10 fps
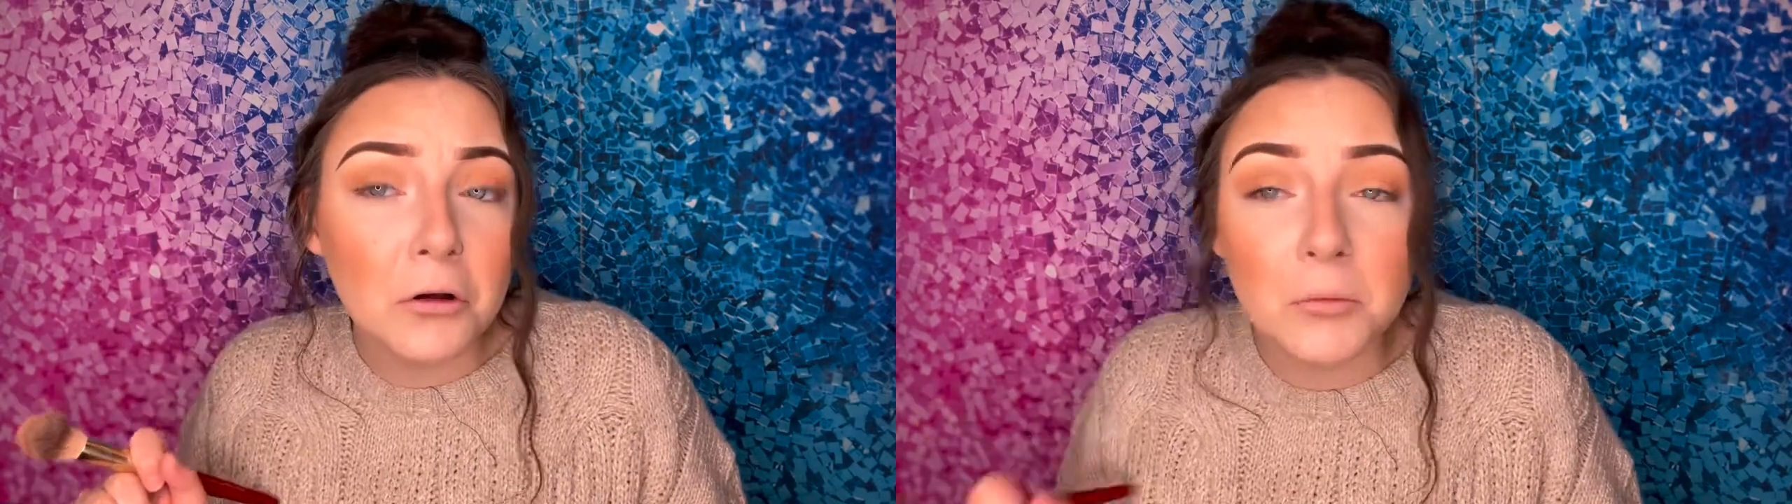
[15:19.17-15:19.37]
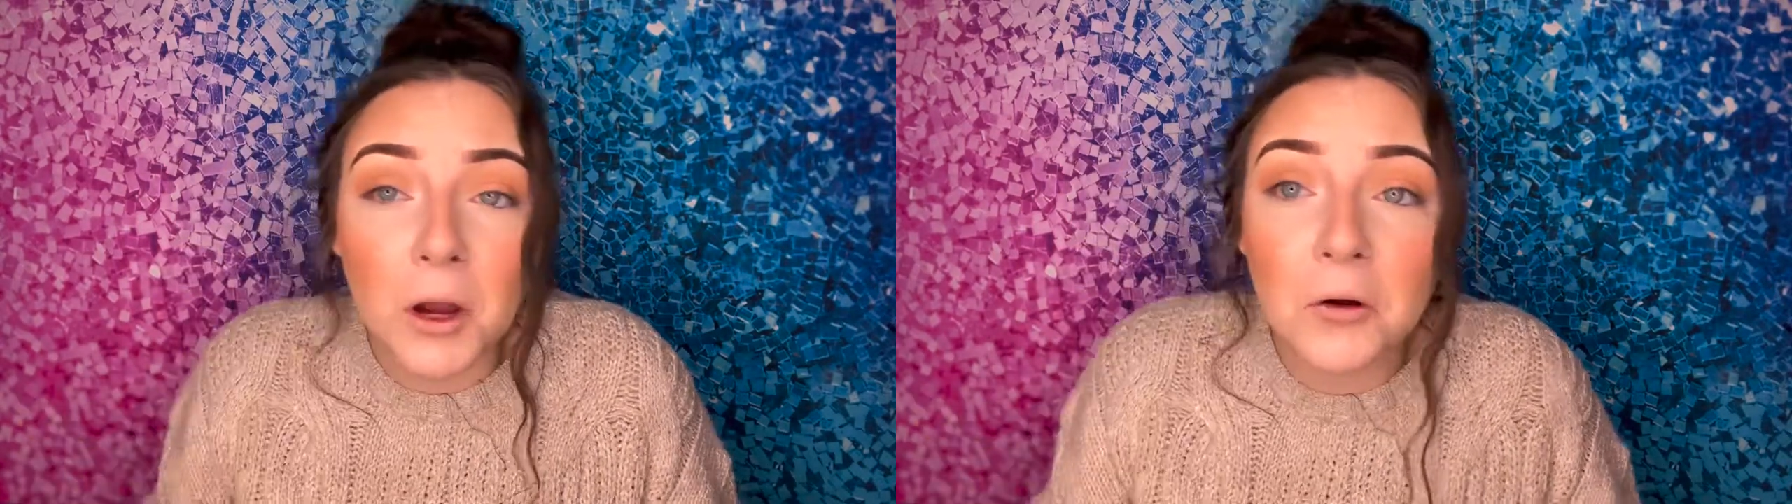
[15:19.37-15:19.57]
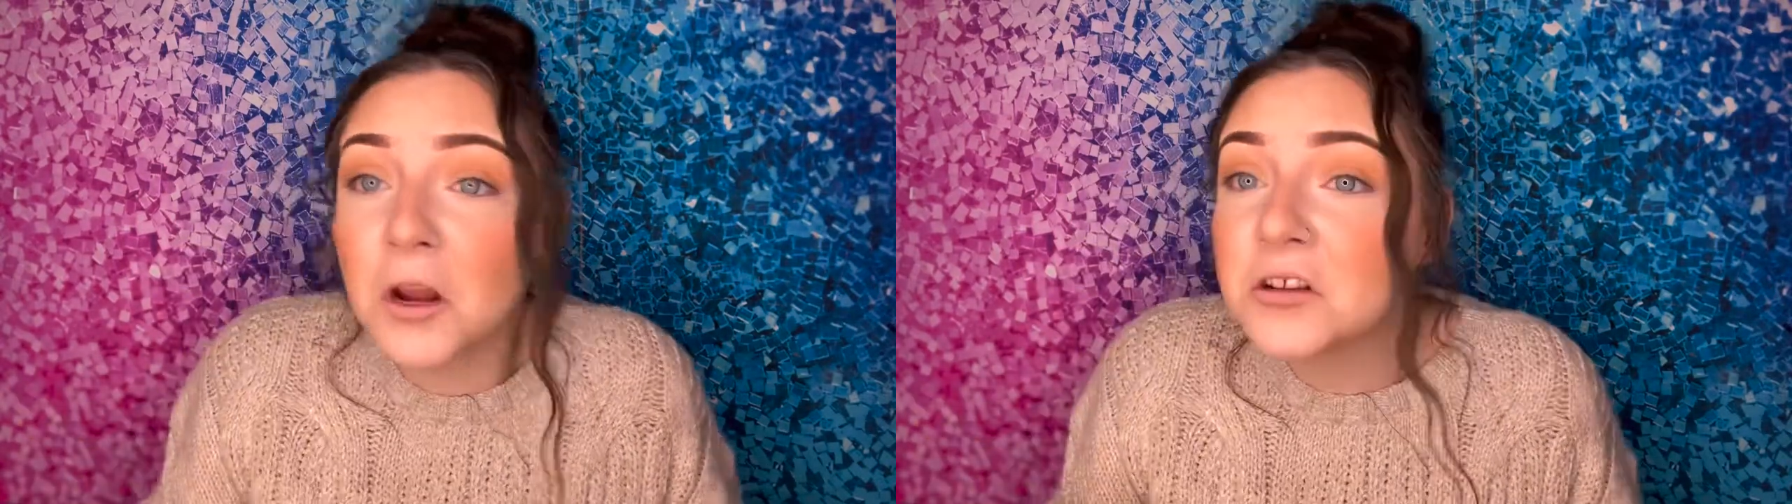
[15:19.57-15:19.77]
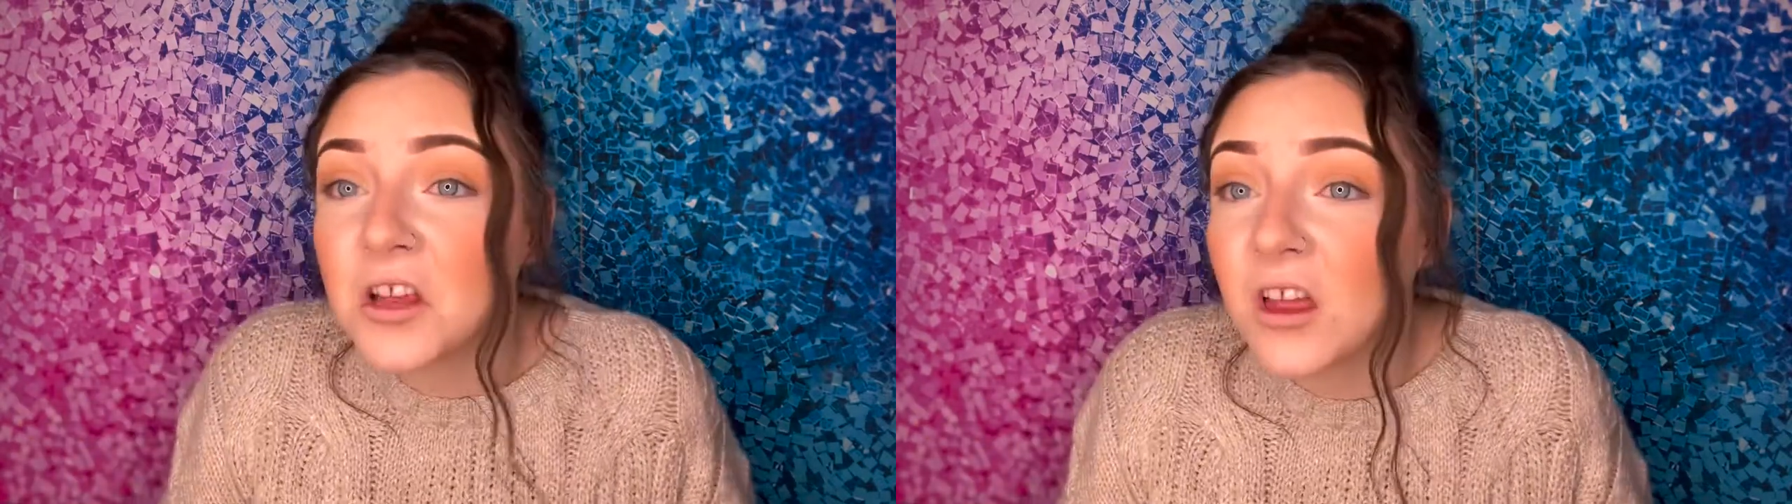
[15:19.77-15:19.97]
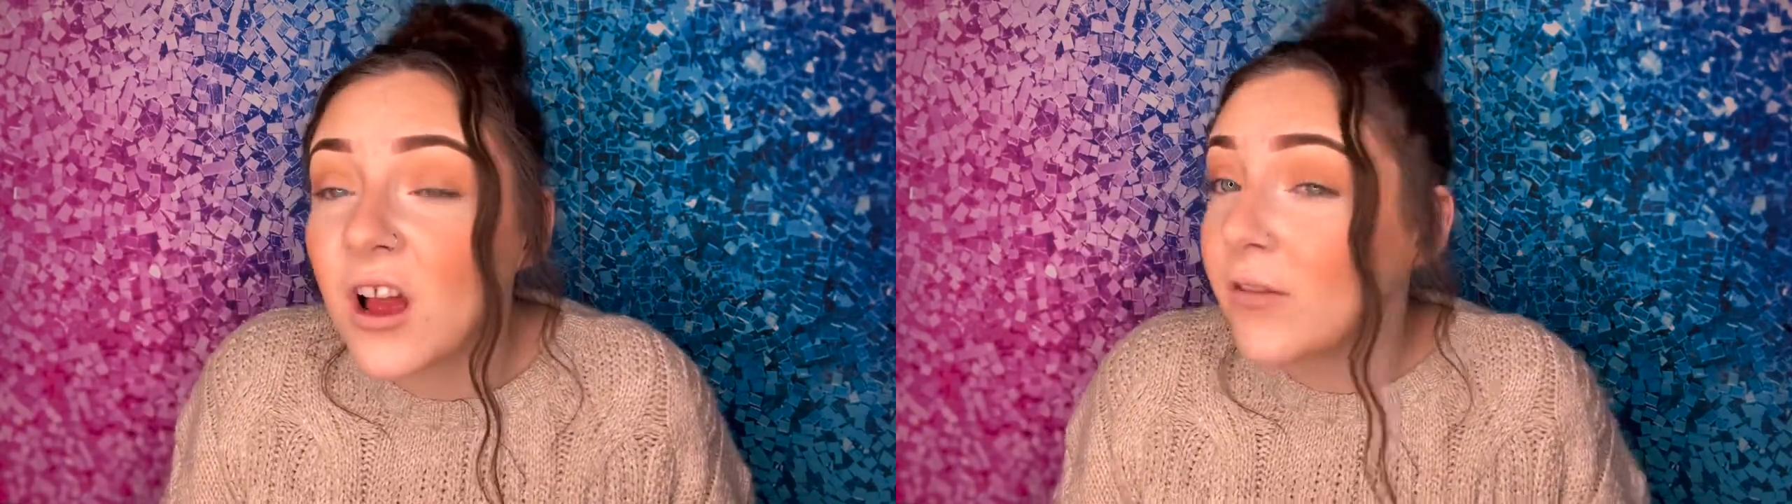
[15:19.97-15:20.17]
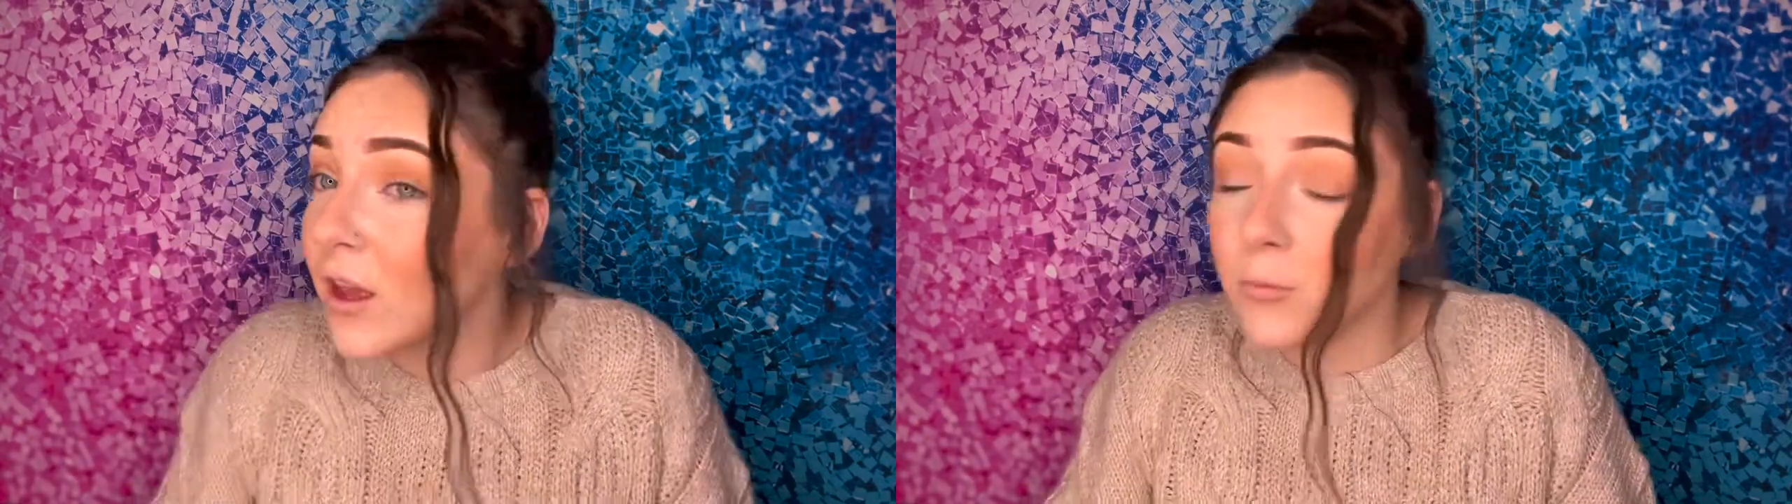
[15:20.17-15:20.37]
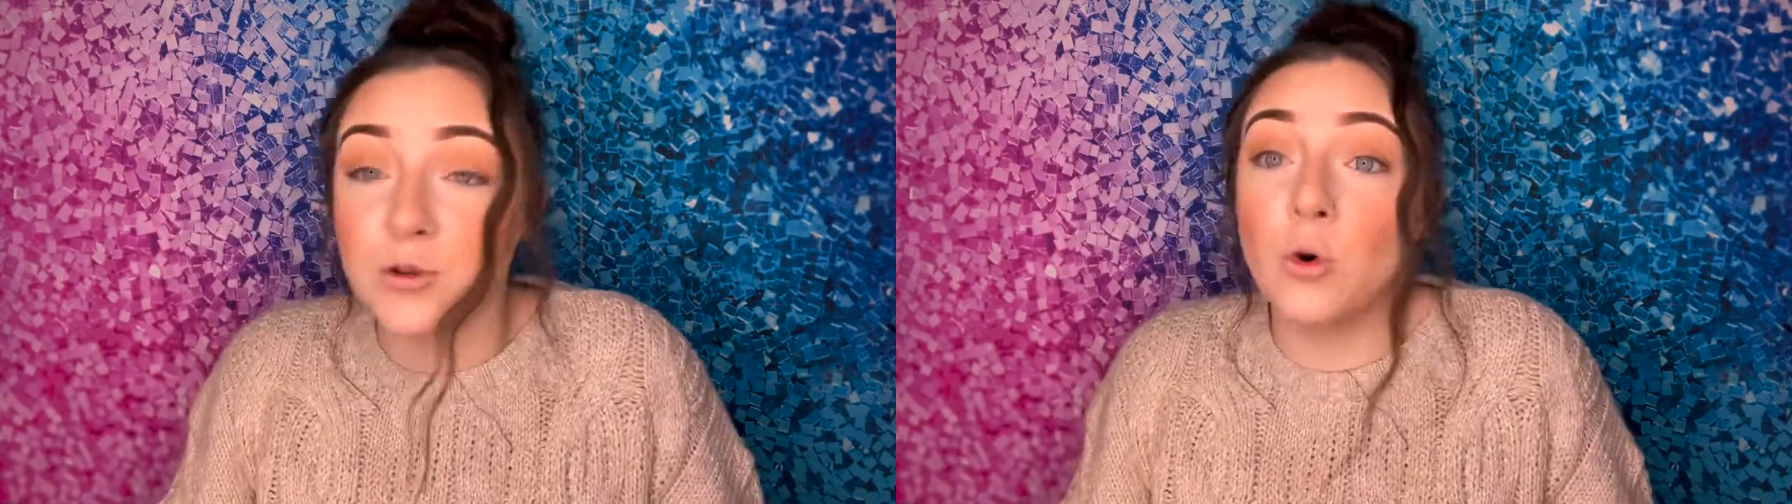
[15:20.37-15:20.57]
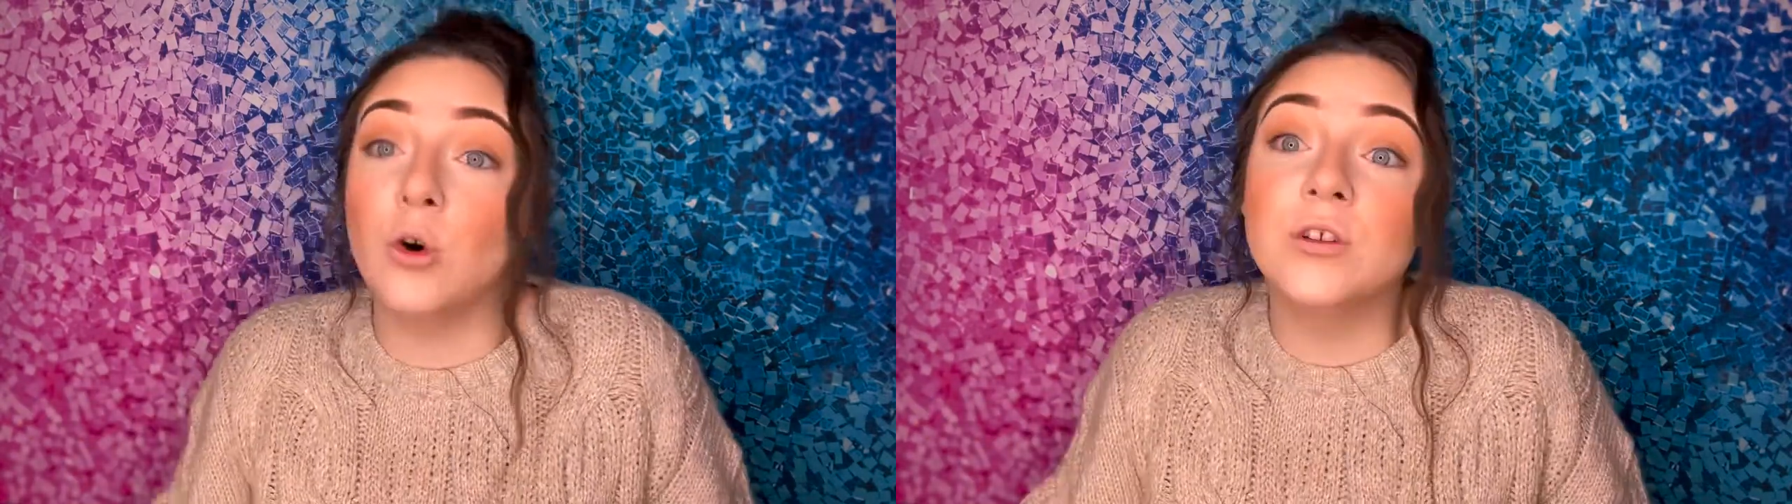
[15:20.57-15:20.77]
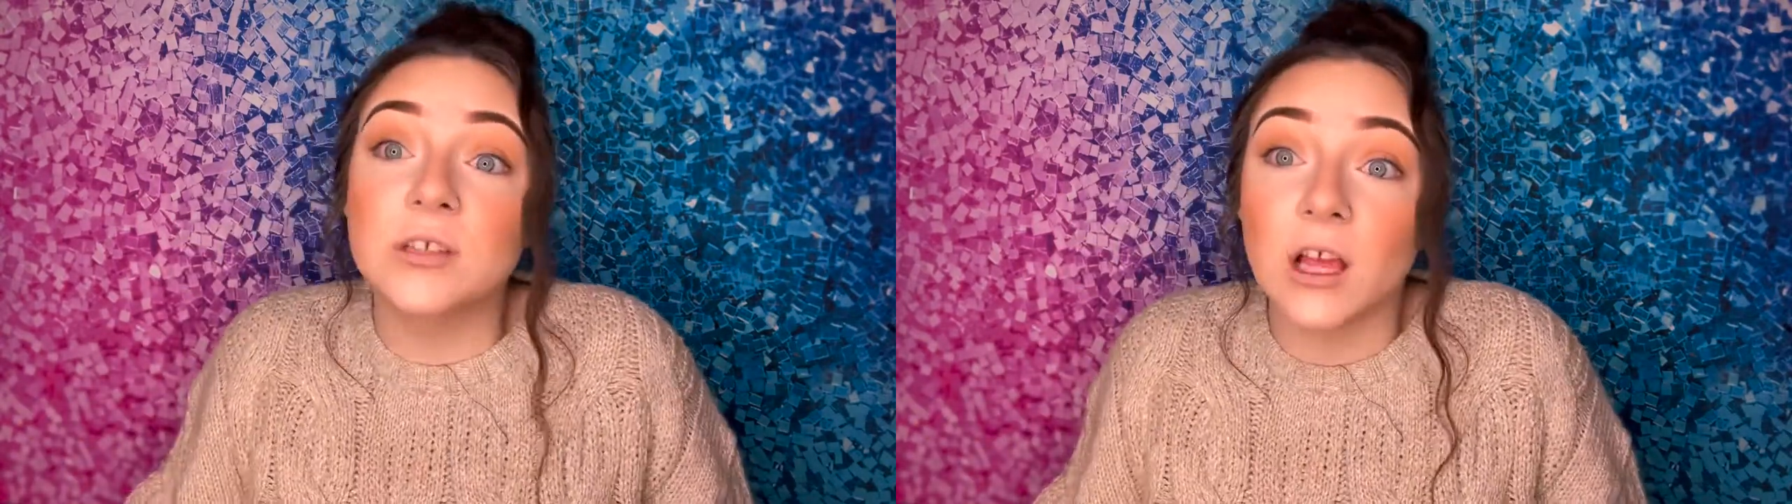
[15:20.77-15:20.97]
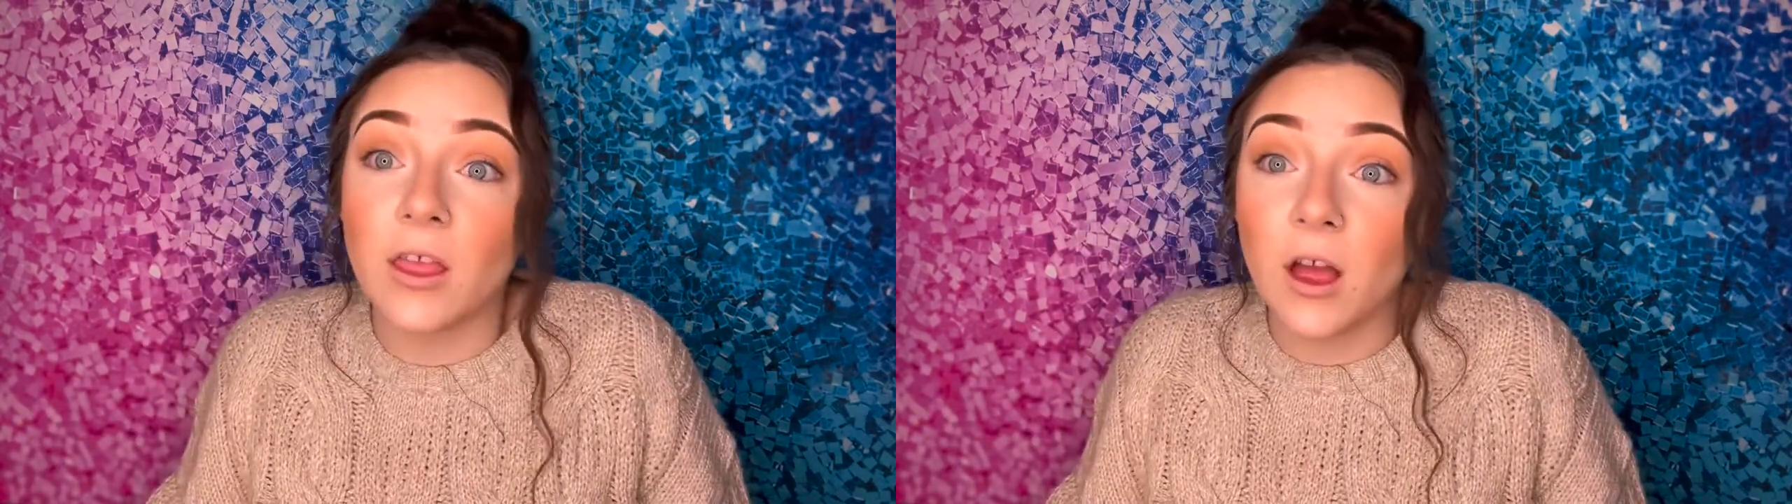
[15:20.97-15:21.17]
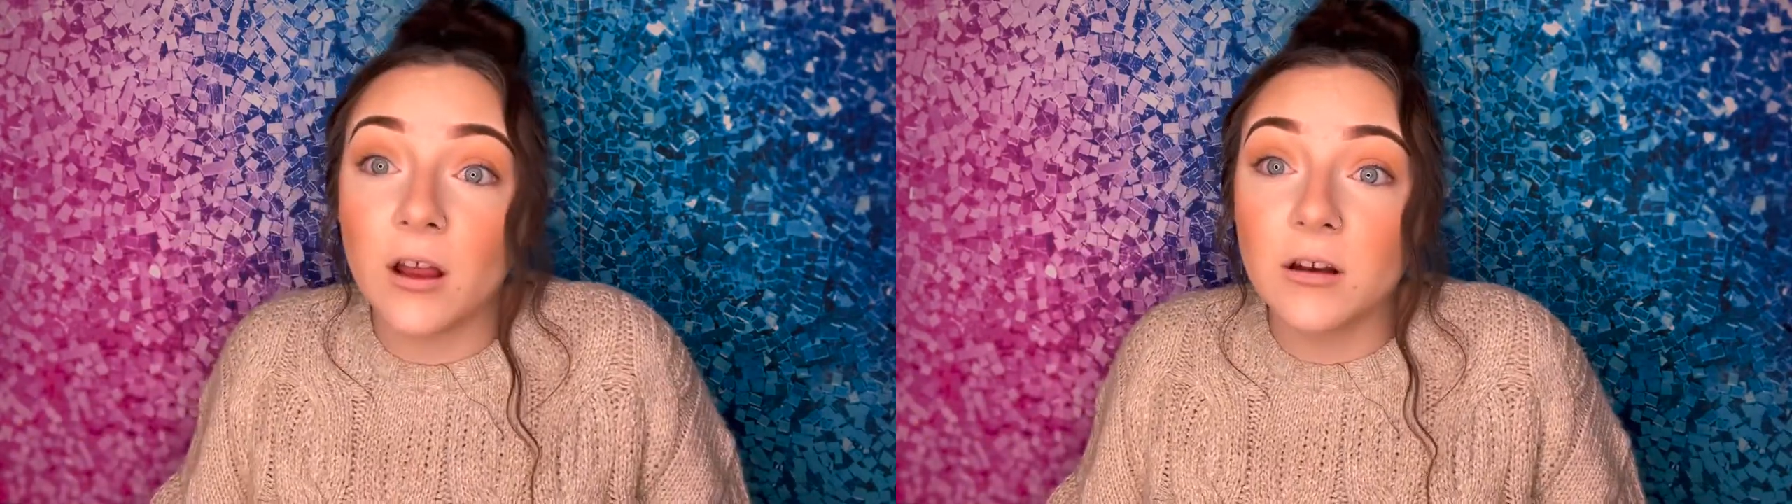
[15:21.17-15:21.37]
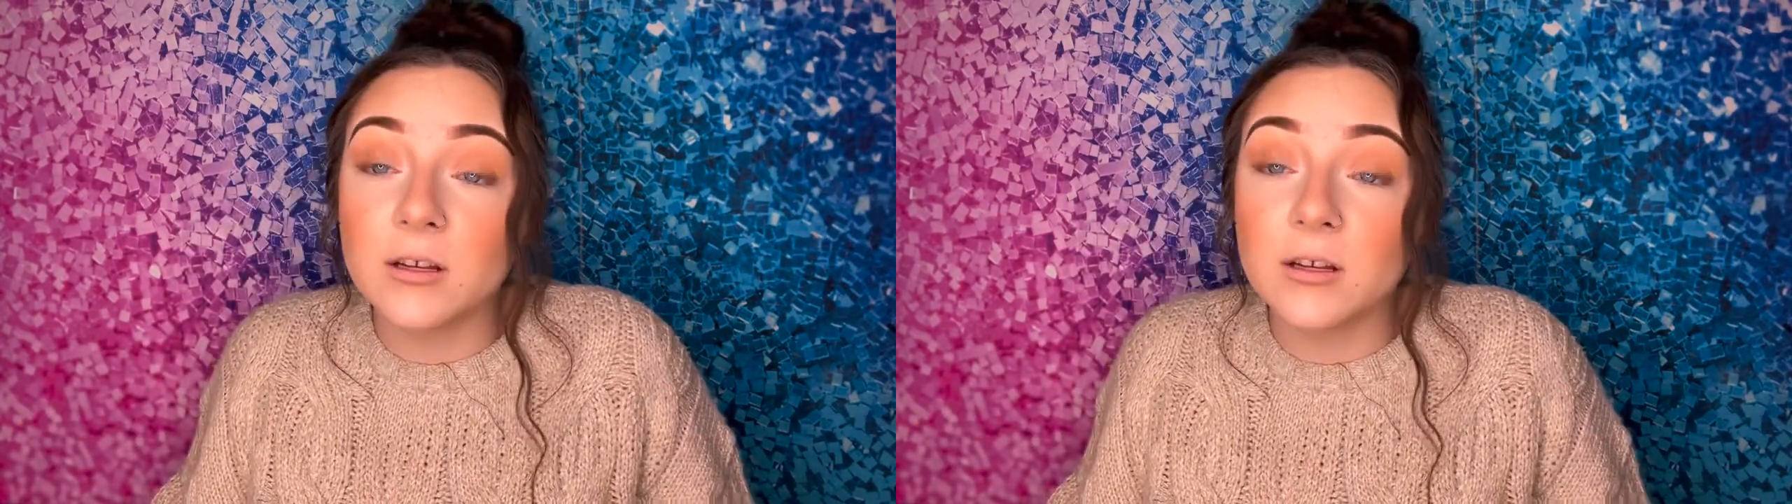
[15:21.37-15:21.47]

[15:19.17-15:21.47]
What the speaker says: Am I okay to say that? I feel like I'm too old to say that,